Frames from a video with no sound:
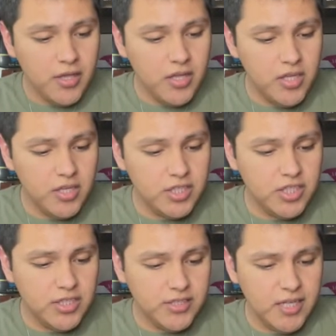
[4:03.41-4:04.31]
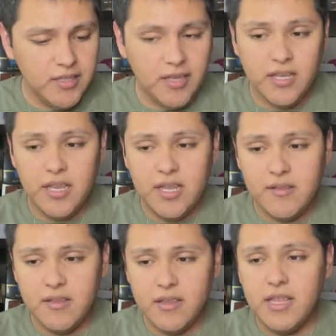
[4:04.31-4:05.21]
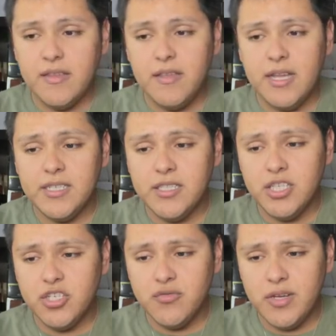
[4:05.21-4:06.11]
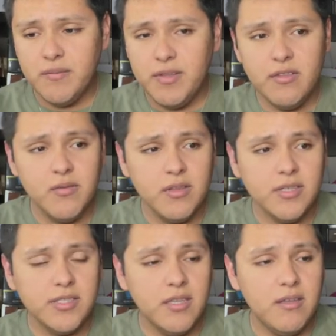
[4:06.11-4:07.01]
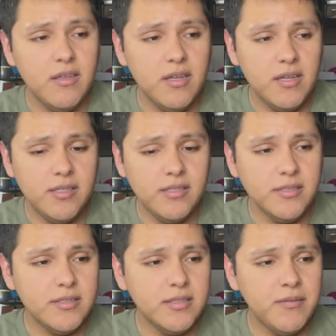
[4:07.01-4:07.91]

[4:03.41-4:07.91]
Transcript: Good Genes lactic and acid lactic acid treatment. That's what it looks like, you guys.